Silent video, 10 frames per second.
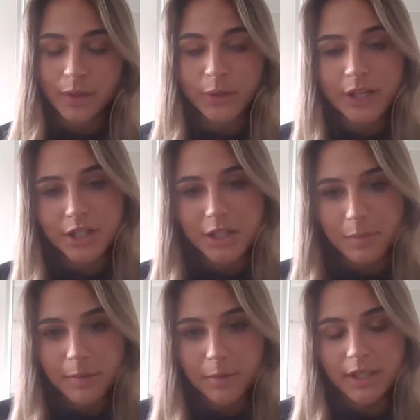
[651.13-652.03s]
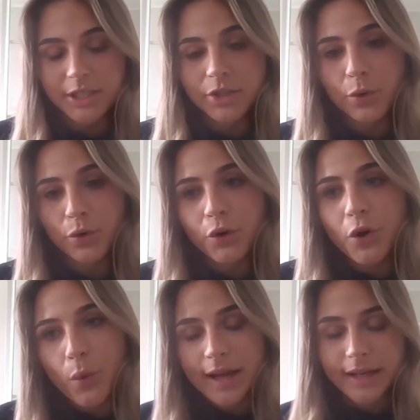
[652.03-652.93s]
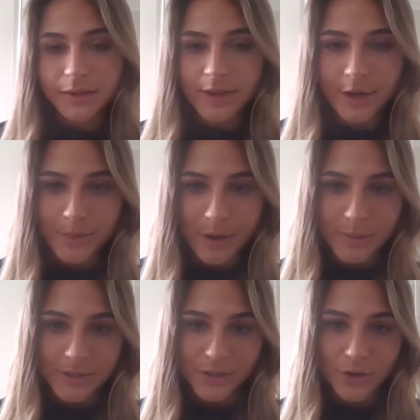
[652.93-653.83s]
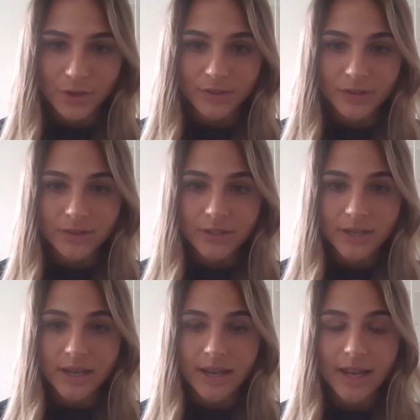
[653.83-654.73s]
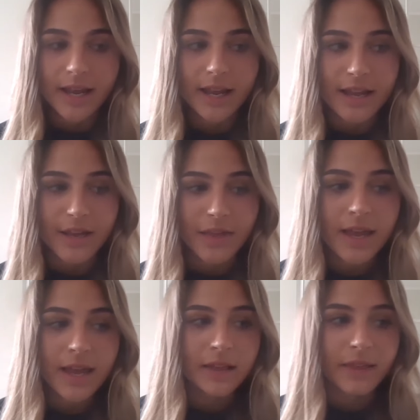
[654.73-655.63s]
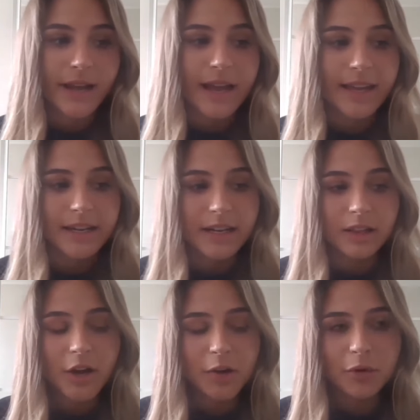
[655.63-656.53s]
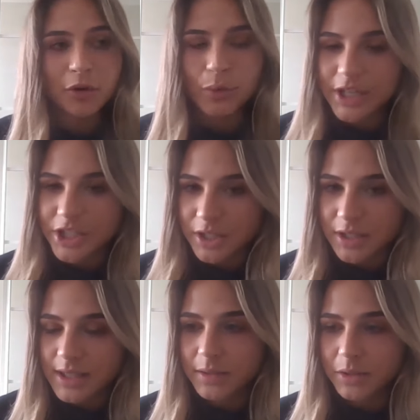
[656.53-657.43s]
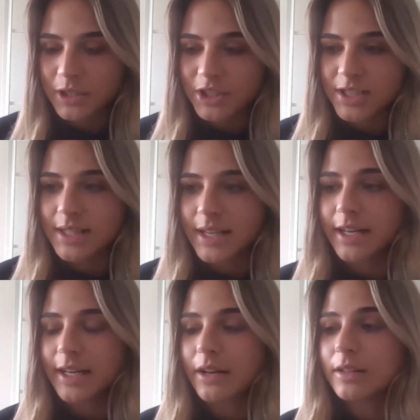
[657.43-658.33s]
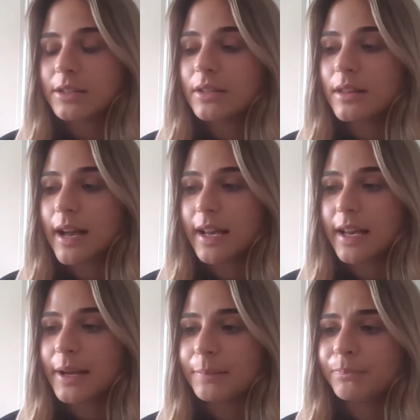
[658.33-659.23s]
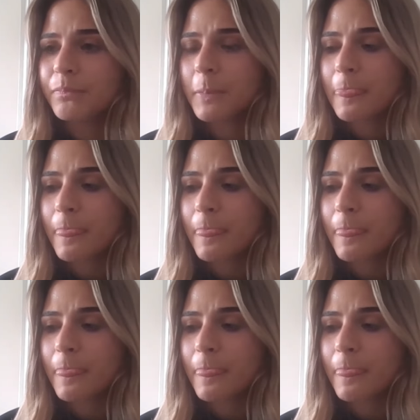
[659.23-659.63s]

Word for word: we reach the people that don't know anything about Bitcoin, uh, and like I get a lot of more questions questions there, and also like um,